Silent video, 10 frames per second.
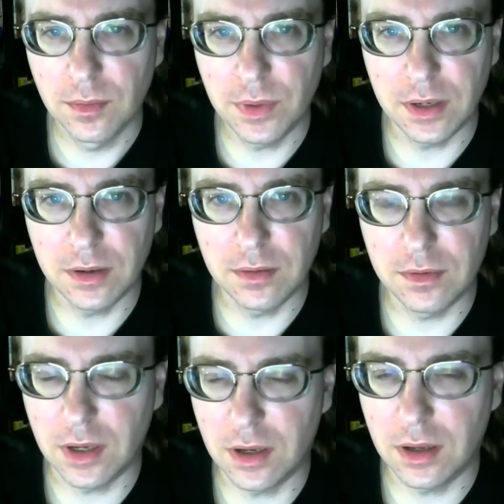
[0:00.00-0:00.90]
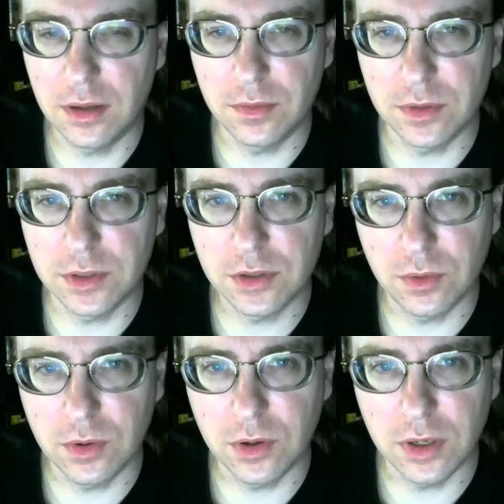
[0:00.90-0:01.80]
but Holland was so
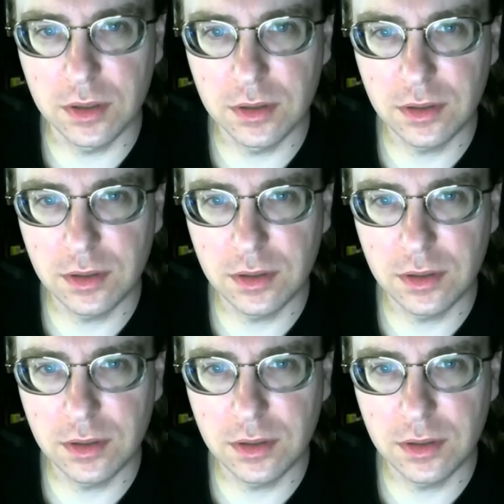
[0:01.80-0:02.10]
good.